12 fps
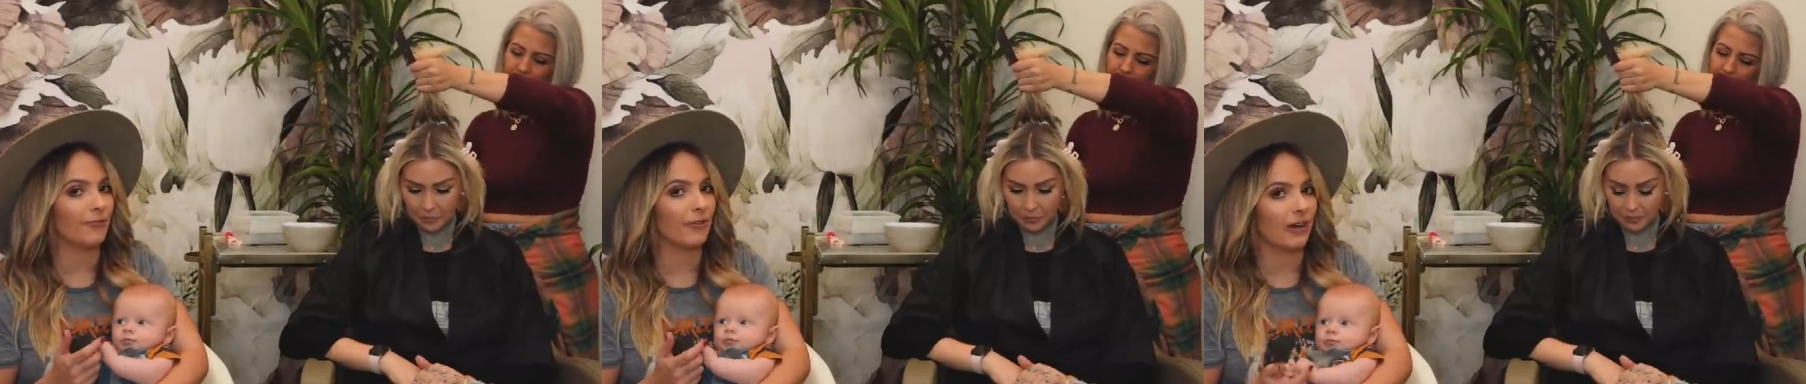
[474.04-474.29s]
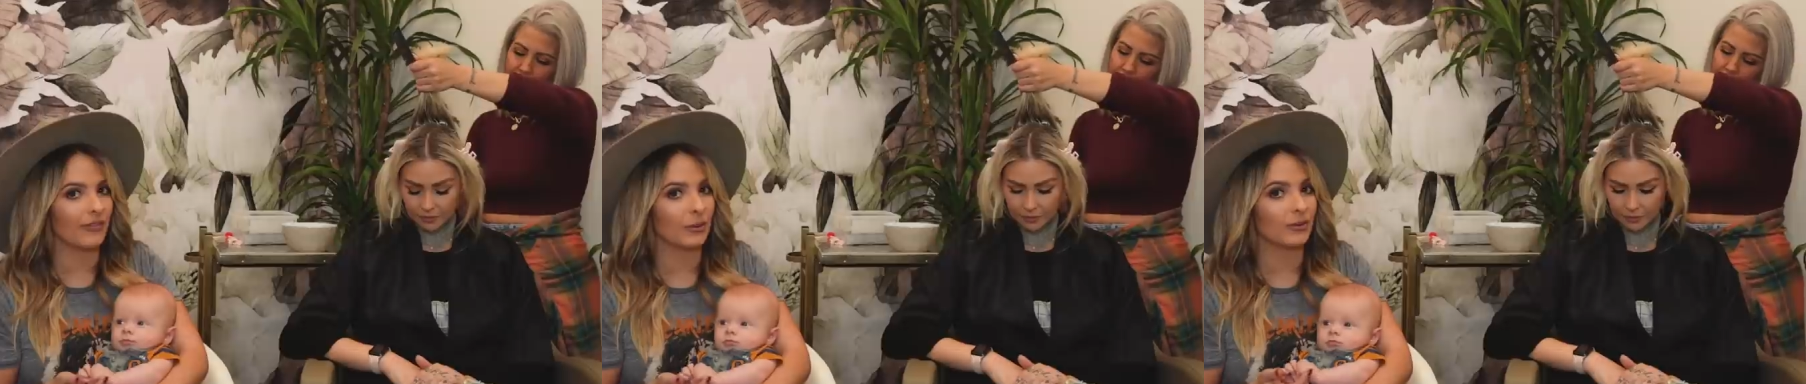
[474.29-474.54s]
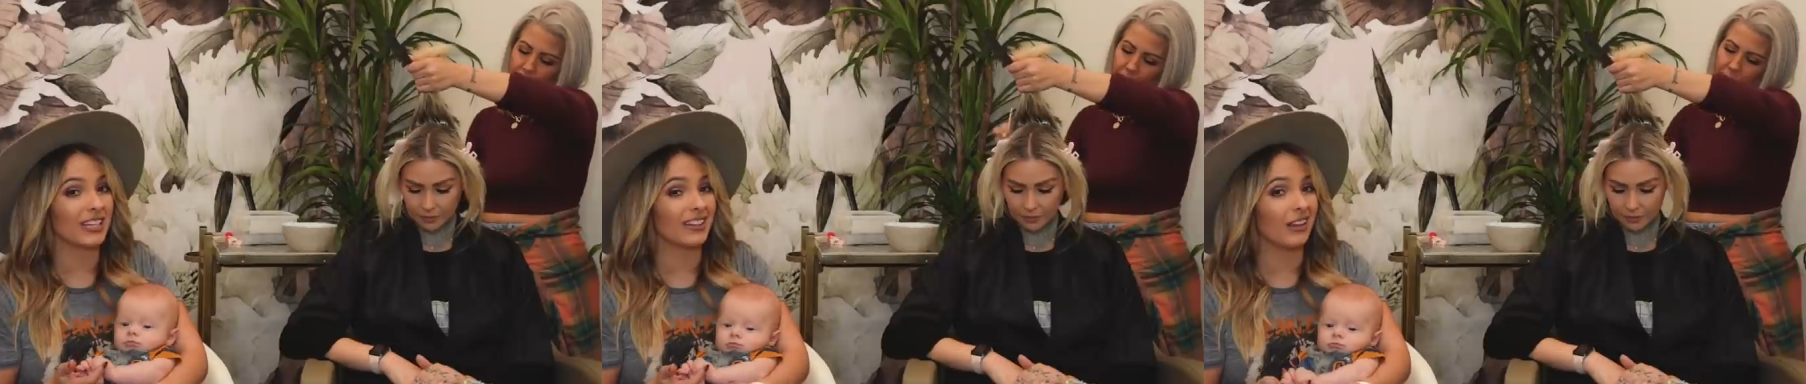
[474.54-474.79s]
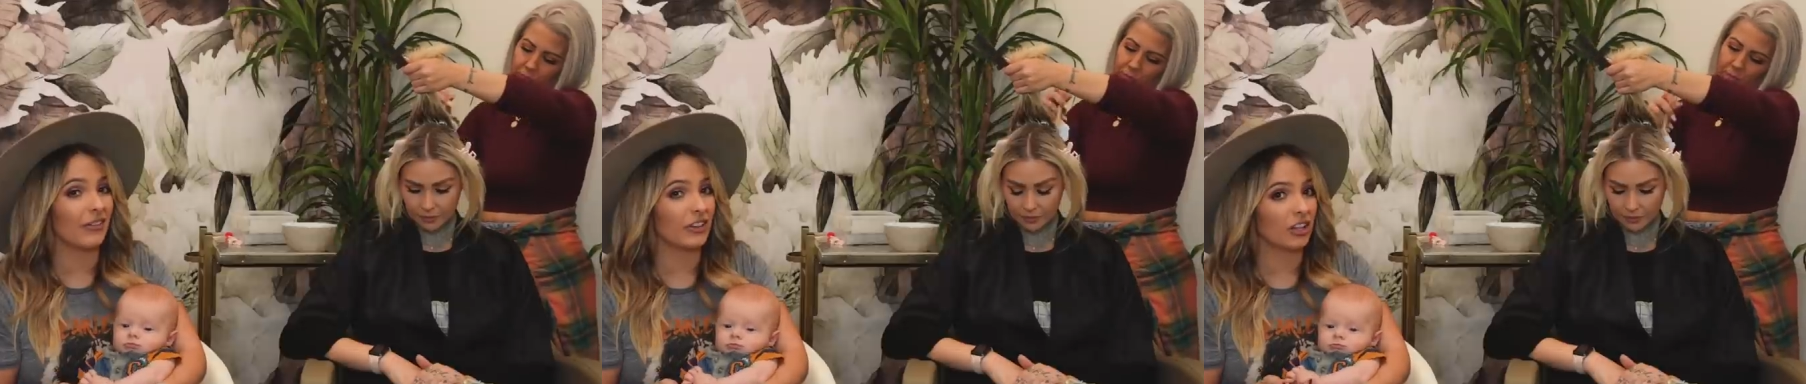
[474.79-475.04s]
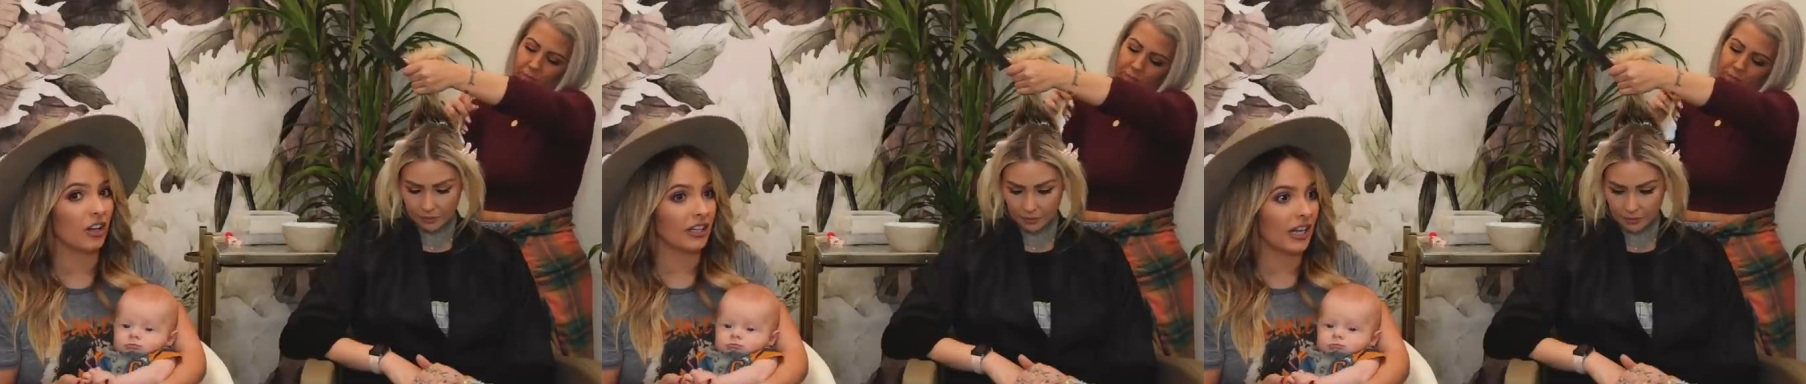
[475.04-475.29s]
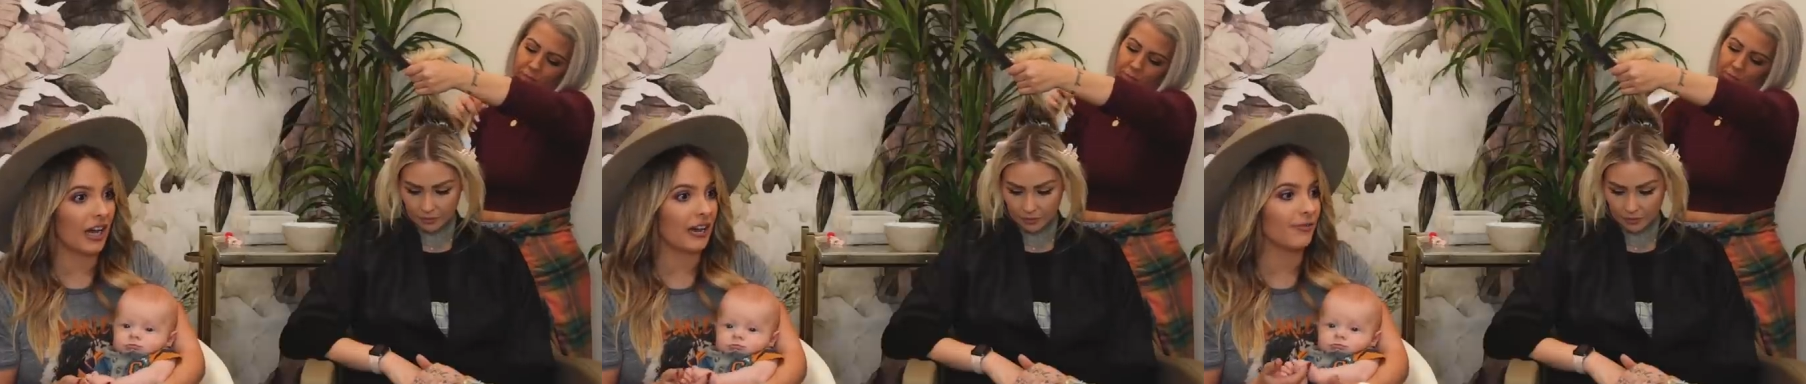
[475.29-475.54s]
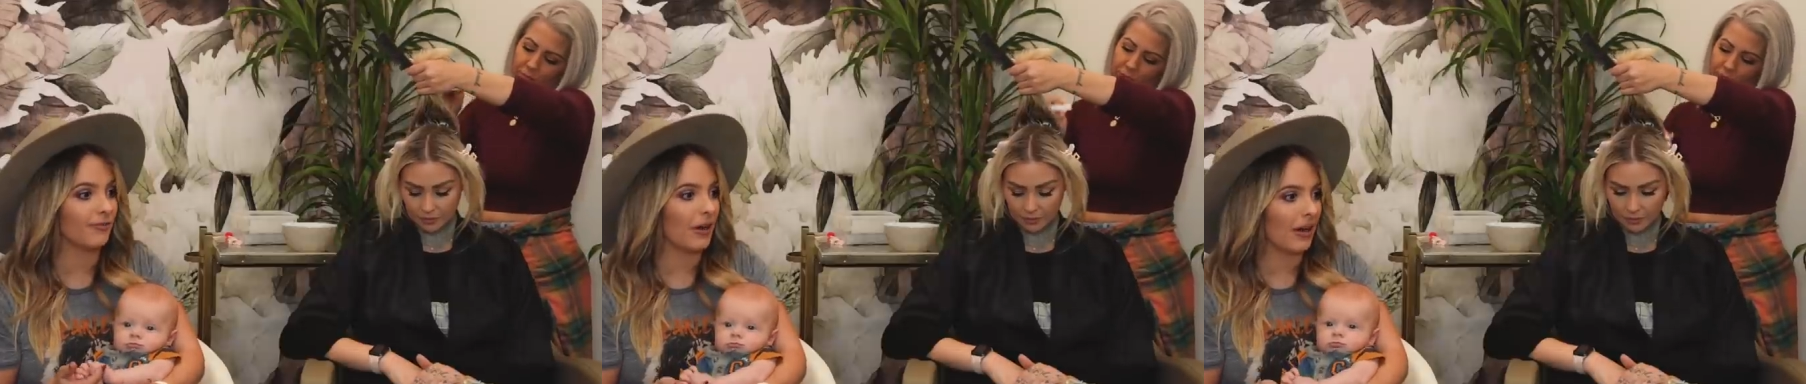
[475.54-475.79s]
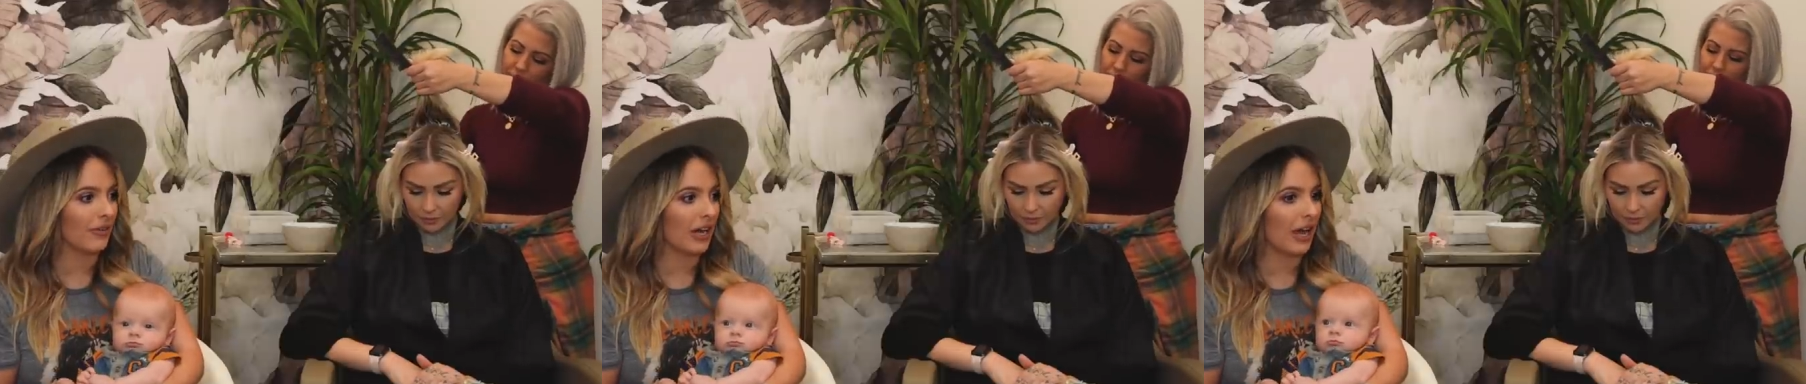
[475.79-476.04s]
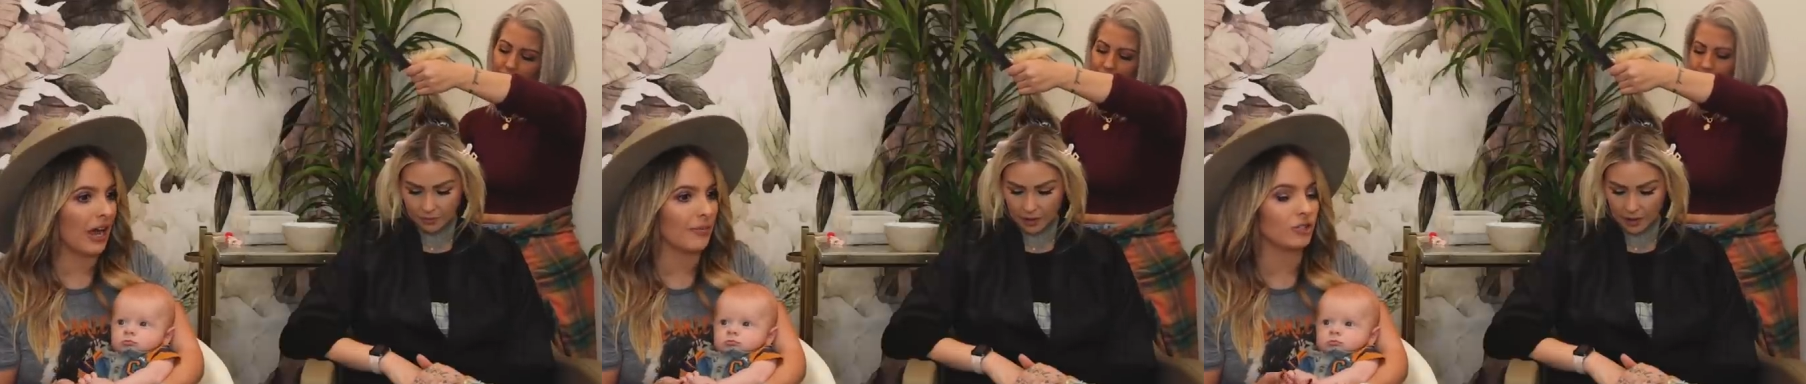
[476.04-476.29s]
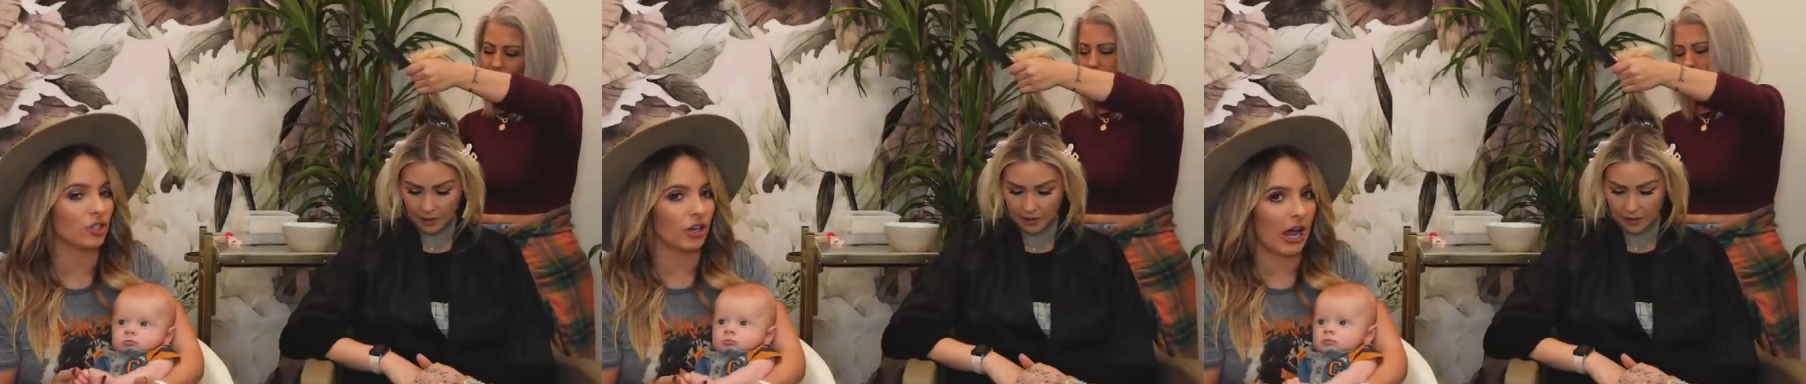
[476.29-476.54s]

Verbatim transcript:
Speaker 1: that was like 11 o'clock at night, 5 a.m., started